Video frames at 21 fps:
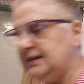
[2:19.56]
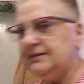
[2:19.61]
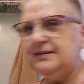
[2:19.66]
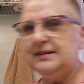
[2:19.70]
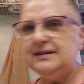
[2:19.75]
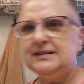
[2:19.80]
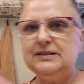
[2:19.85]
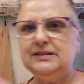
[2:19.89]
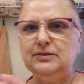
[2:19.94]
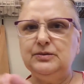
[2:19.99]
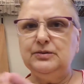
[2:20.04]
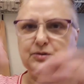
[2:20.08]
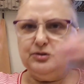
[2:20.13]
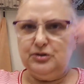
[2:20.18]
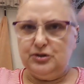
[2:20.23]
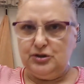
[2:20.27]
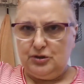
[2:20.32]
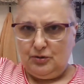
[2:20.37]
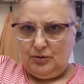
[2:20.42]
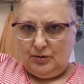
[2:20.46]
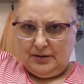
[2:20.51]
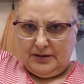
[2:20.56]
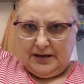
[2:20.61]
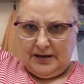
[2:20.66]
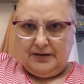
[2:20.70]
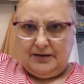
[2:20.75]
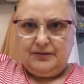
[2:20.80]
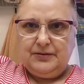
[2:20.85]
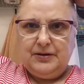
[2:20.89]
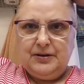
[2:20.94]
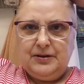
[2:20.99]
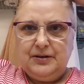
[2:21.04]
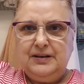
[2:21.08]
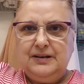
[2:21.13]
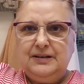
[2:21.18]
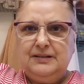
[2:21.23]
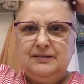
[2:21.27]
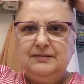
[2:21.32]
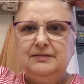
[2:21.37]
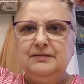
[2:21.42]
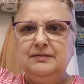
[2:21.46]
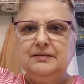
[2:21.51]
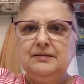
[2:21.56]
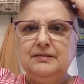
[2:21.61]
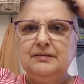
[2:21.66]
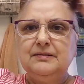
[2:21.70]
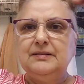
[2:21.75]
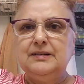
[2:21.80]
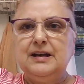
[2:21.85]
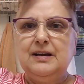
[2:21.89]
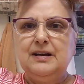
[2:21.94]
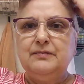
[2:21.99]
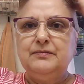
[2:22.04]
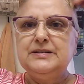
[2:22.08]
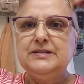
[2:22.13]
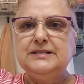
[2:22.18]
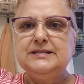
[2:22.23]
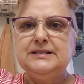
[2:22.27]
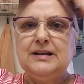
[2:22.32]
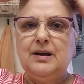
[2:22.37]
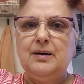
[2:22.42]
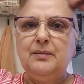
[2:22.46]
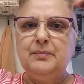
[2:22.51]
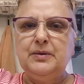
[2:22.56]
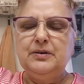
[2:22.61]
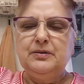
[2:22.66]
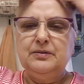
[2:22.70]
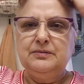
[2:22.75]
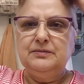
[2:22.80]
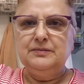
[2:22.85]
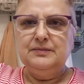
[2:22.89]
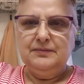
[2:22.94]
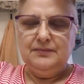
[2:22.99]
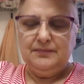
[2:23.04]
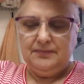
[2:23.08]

get this little short haircut every summer.